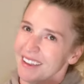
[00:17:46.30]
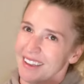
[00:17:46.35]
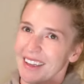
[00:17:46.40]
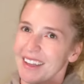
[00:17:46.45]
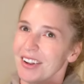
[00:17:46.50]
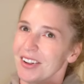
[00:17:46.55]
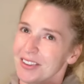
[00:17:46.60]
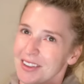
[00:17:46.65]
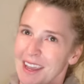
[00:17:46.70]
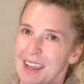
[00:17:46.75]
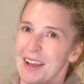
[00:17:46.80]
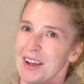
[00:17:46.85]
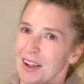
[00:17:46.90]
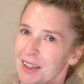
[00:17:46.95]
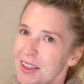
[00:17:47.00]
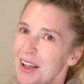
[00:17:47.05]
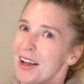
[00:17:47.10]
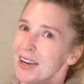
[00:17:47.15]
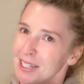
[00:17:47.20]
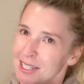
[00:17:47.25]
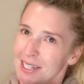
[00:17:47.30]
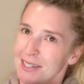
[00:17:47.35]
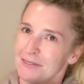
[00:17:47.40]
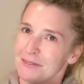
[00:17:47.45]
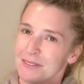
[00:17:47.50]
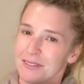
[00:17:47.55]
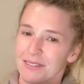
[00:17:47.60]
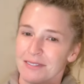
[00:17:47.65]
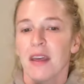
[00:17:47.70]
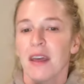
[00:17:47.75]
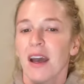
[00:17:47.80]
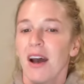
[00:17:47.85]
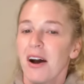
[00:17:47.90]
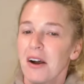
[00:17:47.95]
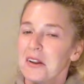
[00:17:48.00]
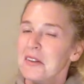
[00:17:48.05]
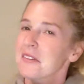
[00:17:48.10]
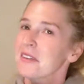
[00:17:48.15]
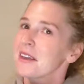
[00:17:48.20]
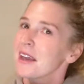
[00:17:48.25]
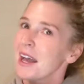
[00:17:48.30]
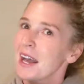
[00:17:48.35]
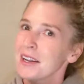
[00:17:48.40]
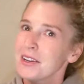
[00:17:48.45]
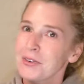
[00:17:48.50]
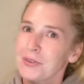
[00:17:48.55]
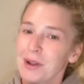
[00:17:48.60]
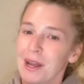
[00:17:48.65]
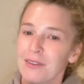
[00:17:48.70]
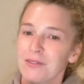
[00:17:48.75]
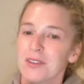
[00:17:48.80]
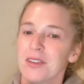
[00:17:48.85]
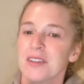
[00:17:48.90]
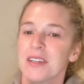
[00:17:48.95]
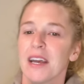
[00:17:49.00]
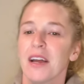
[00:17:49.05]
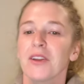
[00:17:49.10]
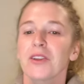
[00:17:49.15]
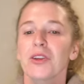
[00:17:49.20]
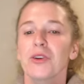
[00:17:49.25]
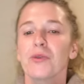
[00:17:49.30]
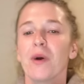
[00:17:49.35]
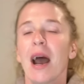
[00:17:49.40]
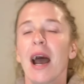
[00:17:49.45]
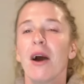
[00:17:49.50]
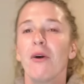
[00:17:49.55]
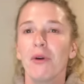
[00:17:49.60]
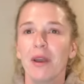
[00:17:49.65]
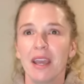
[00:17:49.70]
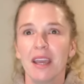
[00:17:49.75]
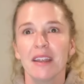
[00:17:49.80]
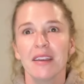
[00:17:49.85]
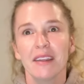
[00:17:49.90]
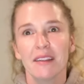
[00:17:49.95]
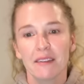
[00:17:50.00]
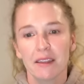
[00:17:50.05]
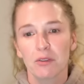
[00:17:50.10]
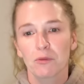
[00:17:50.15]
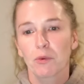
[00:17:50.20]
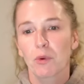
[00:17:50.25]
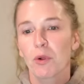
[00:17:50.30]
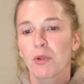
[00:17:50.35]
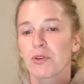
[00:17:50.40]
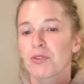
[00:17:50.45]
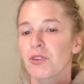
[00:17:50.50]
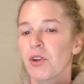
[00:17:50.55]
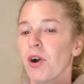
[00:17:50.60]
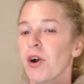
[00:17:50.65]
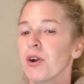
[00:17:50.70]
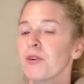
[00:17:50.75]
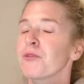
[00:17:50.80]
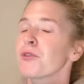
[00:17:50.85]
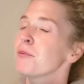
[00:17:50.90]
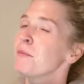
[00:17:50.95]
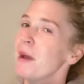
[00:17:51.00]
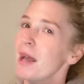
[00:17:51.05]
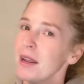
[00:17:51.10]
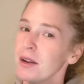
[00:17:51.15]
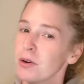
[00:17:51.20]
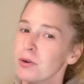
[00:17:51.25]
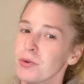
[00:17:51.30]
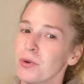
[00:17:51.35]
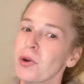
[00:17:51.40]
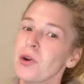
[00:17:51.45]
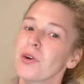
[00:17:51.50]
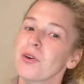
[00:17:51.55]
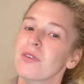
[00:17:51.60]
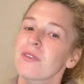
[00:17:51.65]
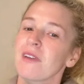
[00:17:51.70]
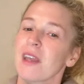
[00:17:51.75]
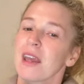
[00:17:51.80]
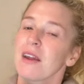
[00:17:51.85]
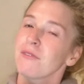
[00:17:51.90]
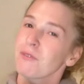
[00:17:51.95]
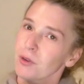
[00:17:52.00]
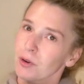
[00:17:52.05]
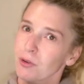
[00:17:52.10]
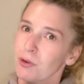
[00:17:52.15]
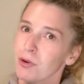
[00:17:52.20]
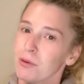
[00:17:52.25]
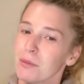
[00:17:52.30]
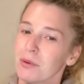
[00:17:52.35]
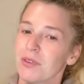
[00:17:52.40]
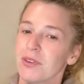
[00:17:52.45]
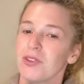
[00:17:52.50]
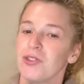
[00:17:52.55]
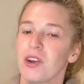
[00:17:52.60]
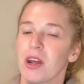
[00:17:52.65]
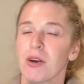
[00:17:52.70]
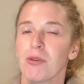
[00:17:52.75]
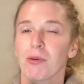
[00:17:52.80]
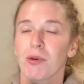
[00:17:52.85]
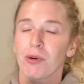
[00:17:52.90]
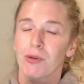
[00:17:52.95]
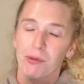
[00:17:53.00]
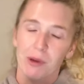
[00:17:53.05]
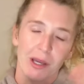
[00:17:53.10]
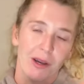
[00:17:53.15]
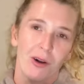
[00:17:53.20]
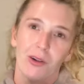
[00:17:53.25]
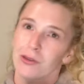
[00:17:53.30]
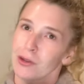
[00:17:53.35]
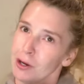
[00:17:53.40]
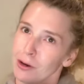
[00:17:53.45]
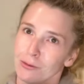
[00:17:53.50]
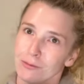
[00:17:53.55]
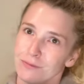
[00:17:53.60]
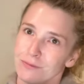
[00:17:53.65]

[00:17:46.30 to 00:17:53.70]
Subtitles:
it'll take a lot off. Honestly, I don't have to tell you how handy lint rollers are for pet owners and for groomers in general, we all know.